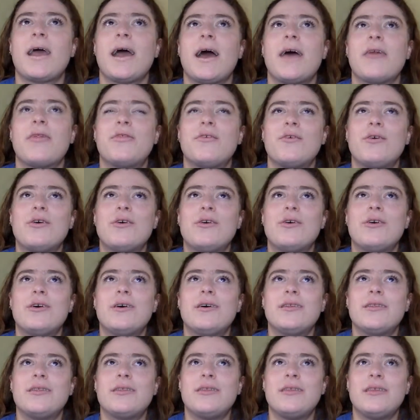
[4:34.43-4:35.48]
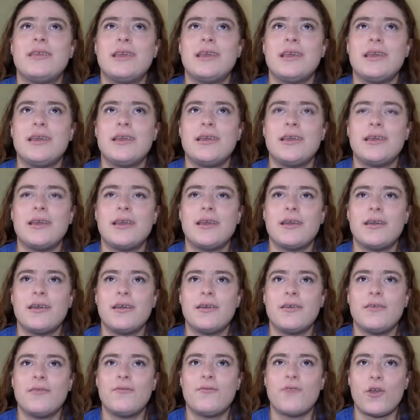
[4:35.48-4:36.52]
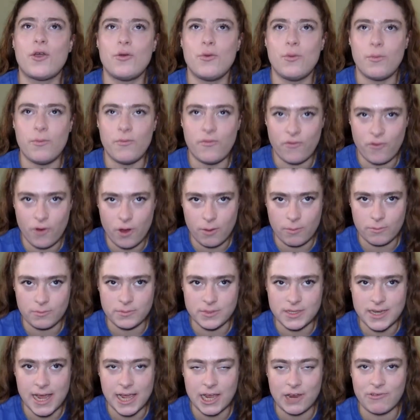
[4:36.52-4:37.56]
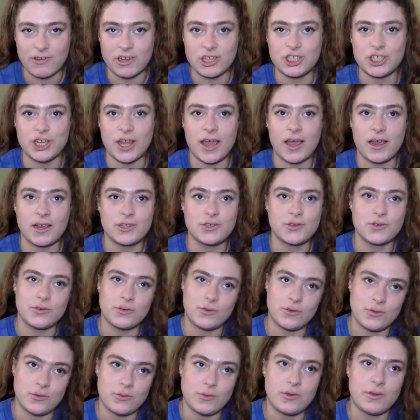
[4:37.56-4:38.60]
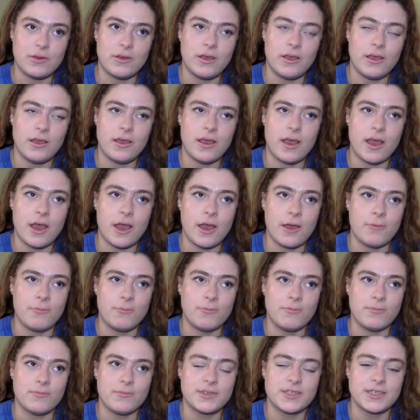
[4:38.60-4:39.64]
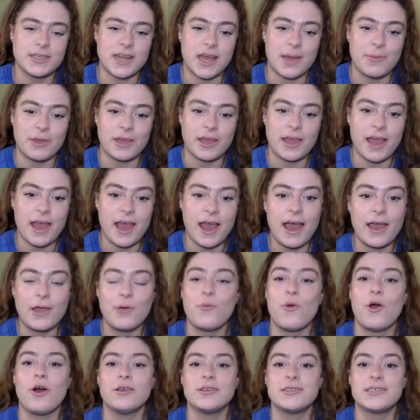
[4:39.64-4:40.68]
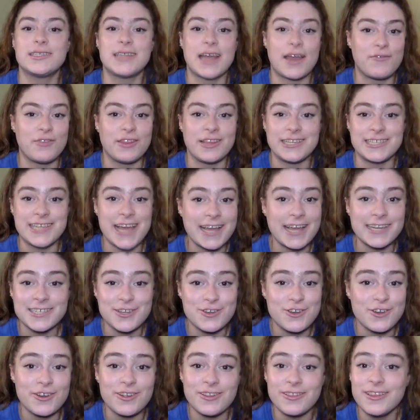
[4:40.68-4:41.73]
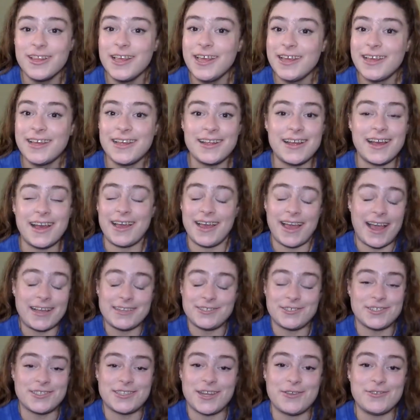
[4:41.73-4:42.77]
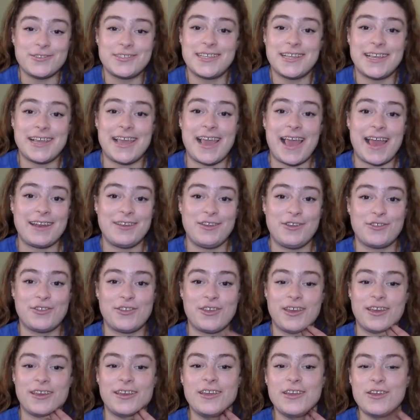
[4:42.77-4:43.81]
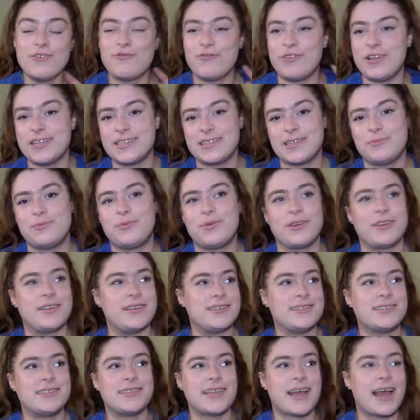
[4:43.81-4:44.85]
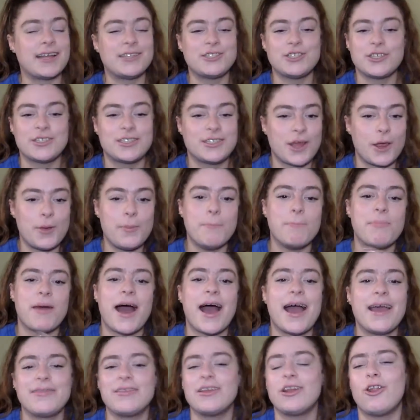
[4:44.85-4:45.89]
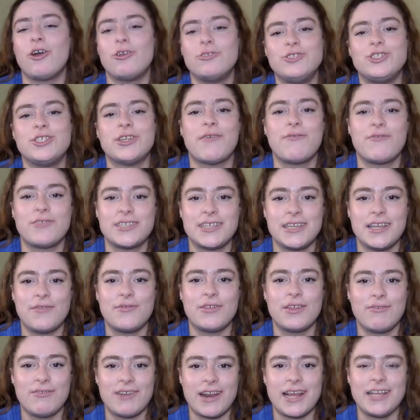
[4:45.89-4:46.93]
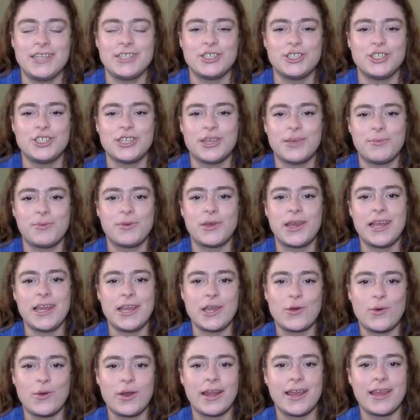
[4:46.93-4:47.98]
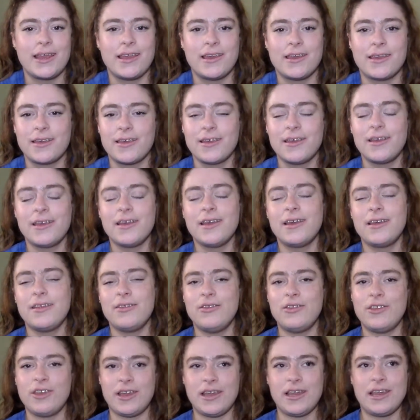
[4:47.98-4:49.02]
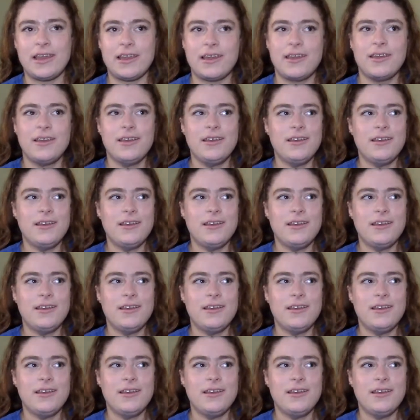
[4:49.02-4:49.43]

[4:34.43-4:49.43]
I thought the vote from Tanya and Shaq to Sanam and Kai was definitely tactical. I just don't see any other reason, because I just don't buy the longevity of the relationship equaling the